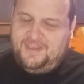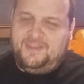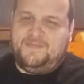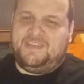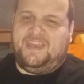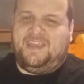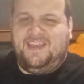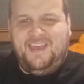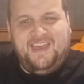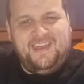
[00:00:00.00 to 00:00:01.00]
You be saying,
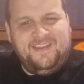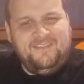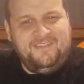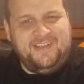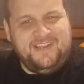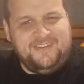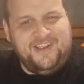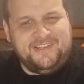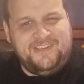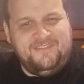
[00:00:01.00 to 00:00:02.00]
in the
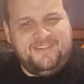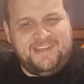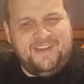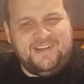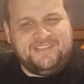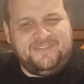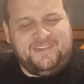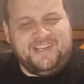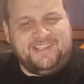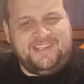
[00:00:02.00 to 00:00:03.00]
dark she won't kill us
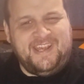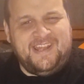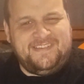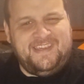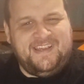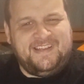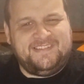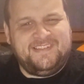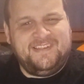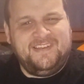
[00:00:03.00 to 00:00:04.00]
because she can't see us.